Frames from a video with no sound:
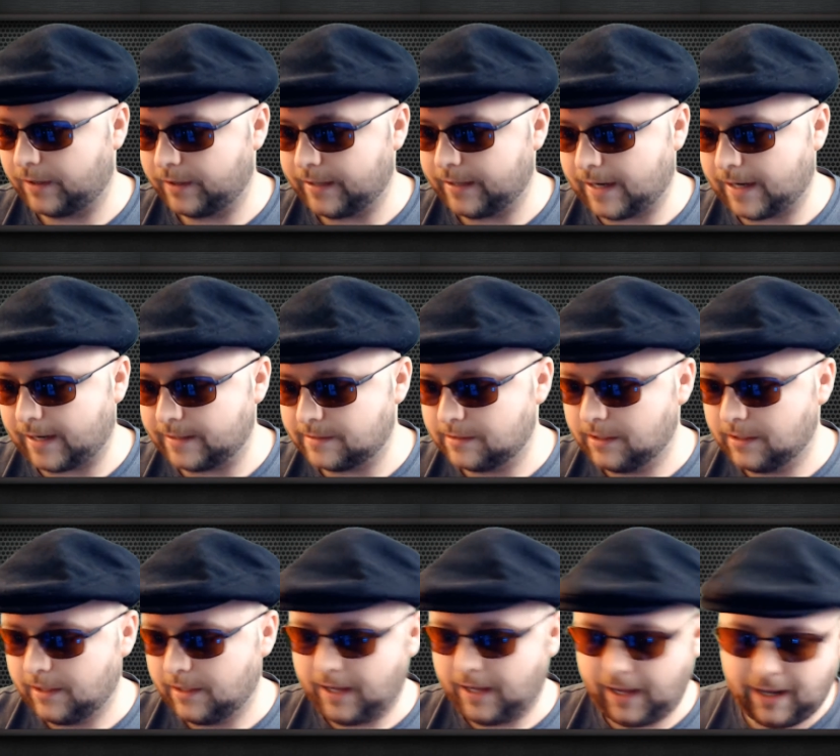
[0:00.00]
nice,
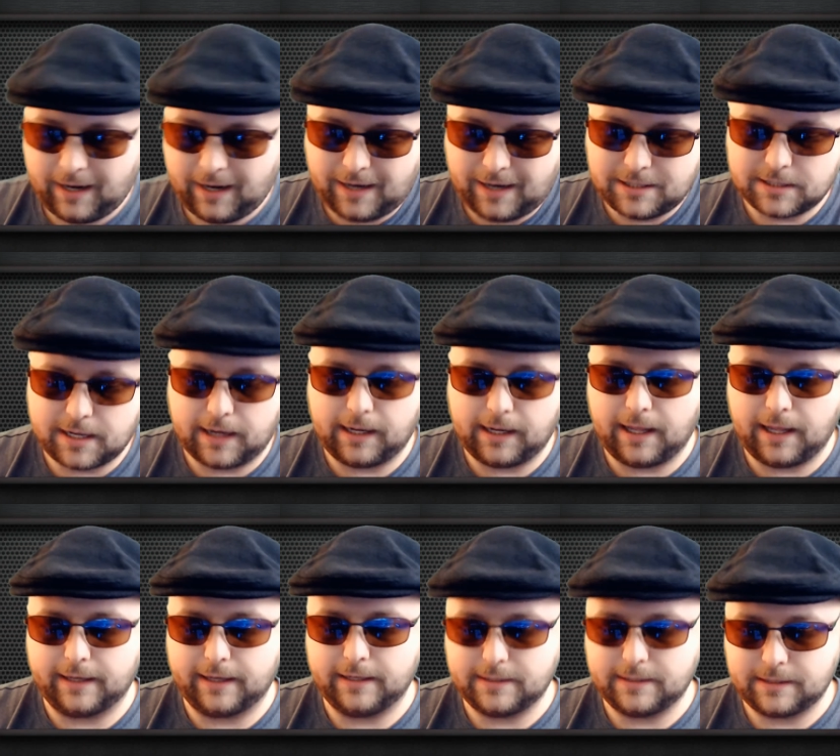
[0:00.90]
and I just kind of
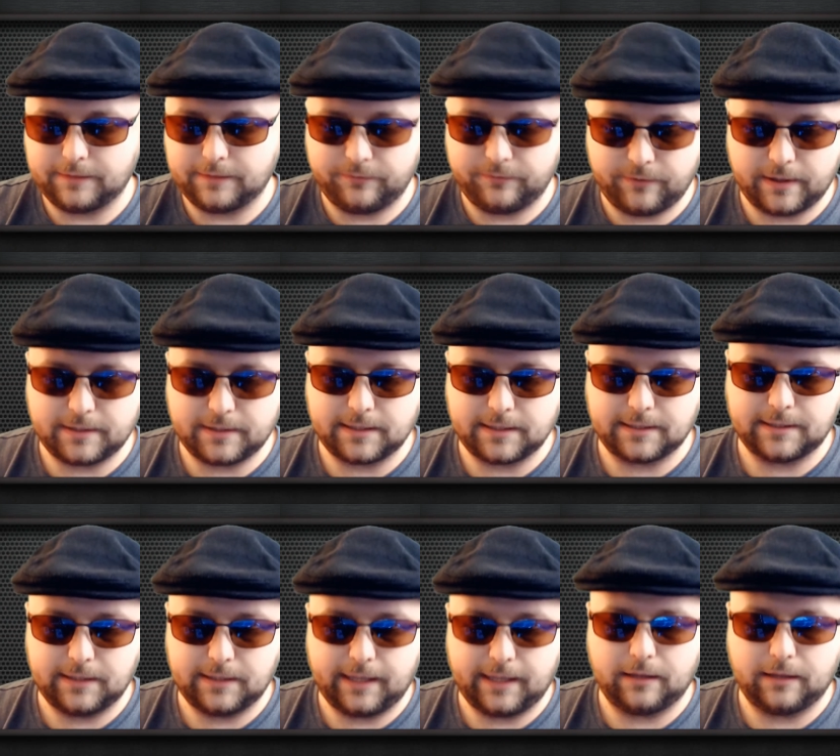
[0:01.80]
like it. It's a
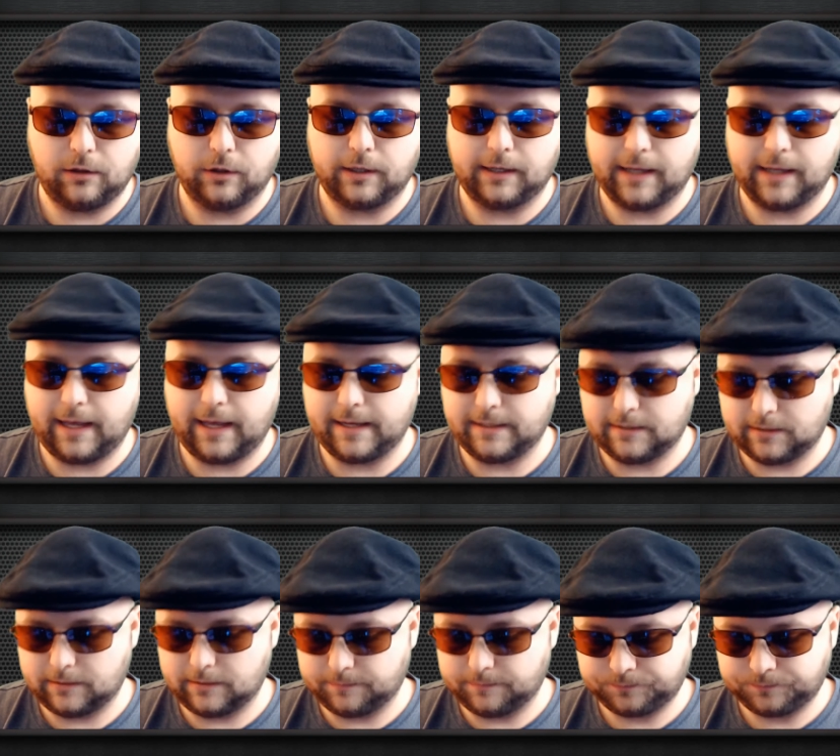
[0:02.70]
slick looking
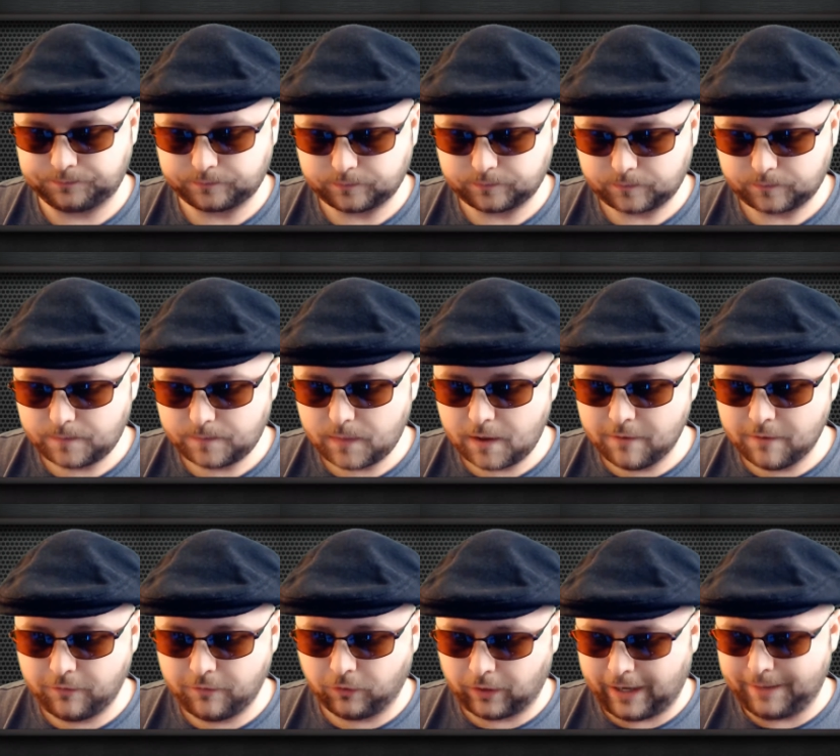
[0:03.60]
case
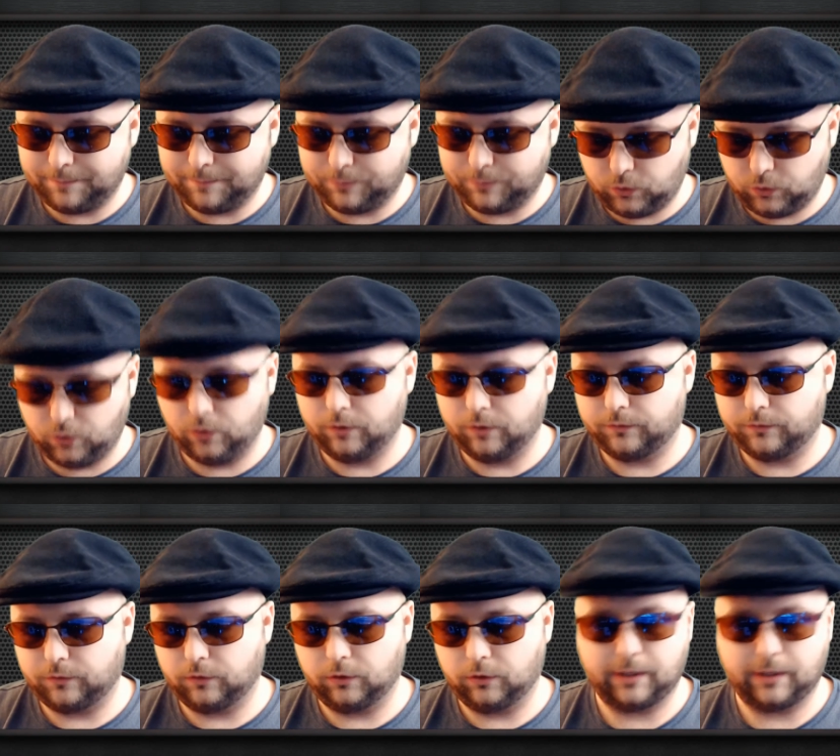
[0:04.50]
for a
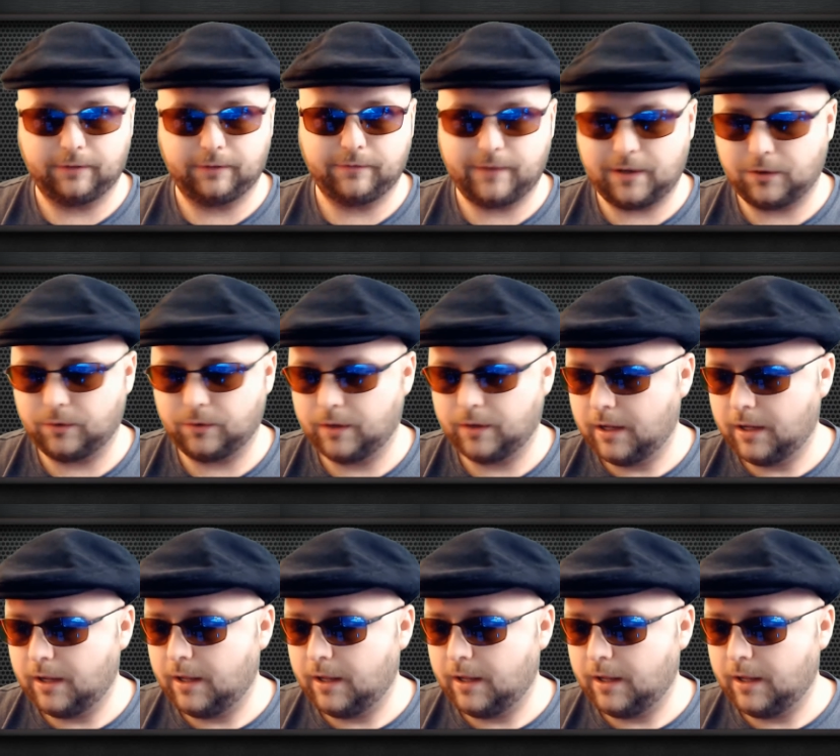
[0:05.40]
beautiful looking phone.